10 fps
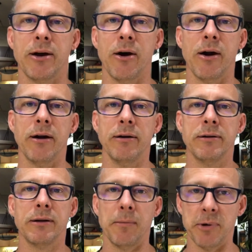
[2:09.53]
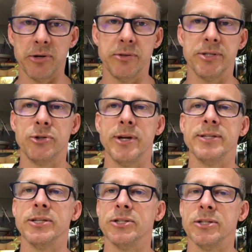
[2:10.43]
car, I'm going to do this
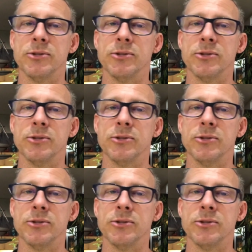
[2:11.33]
transition.